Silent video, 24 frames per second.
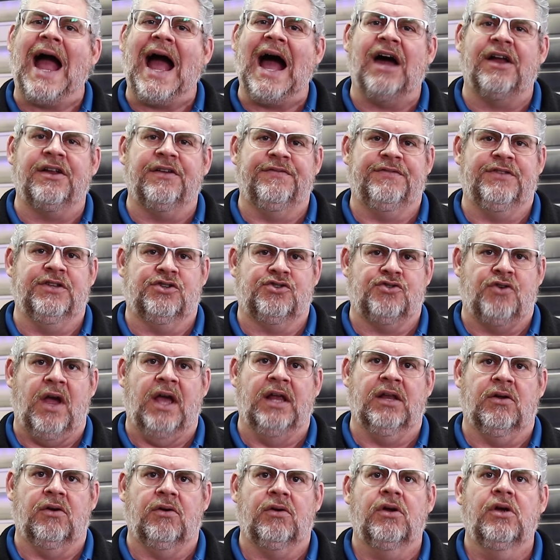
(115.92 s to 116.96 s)
out of the
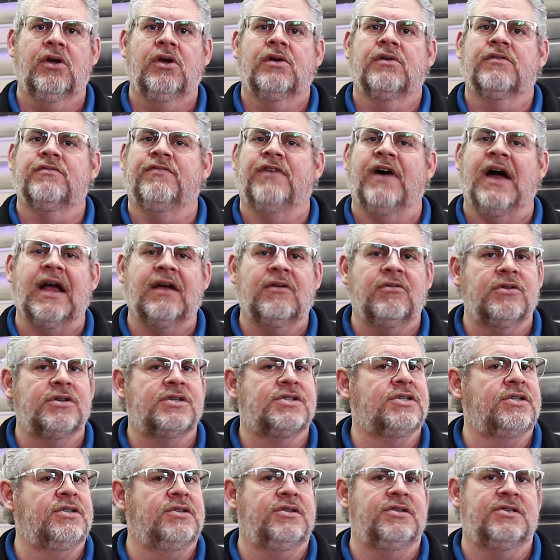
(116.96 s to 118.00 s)
trailer.
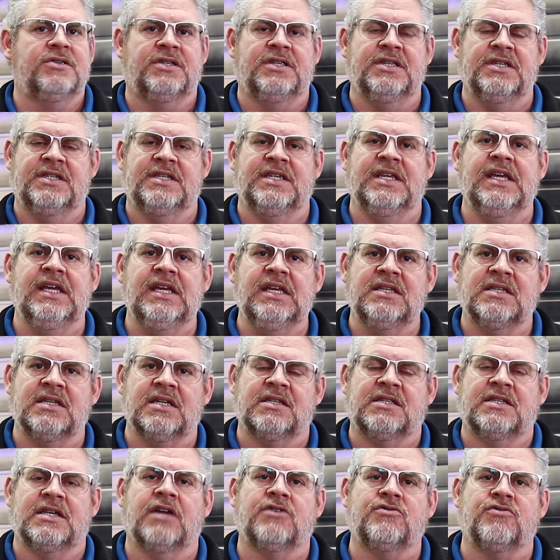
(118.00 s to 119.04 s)
Viruses, disease,
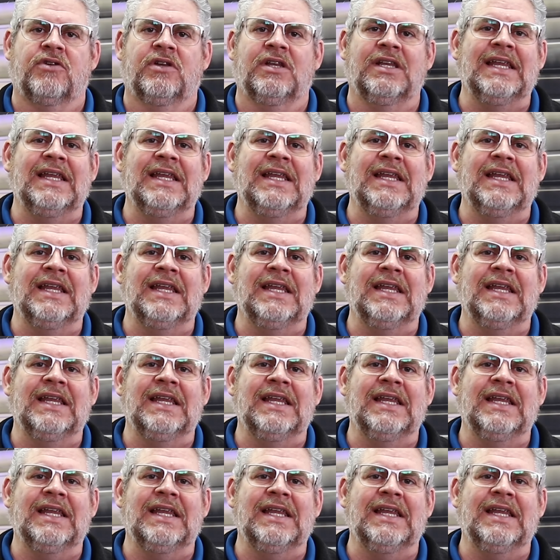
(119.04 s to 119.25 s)
etc.